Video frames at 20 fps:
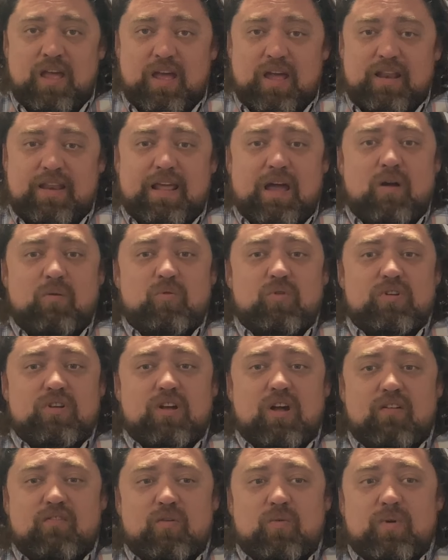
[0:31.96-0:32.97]
and now I'm going
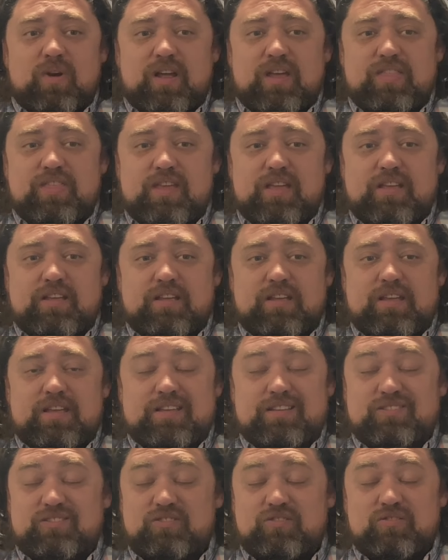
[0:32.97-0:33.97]
to cover what I think
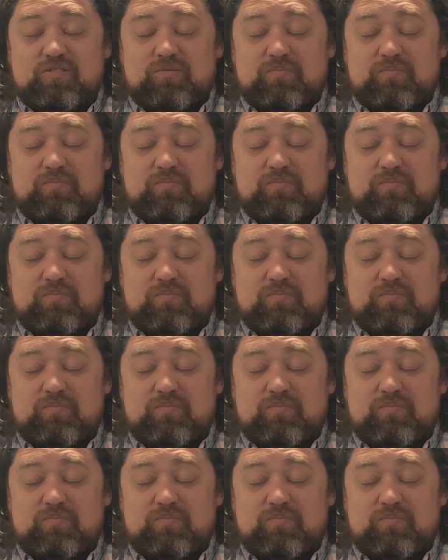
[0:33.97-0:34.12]
is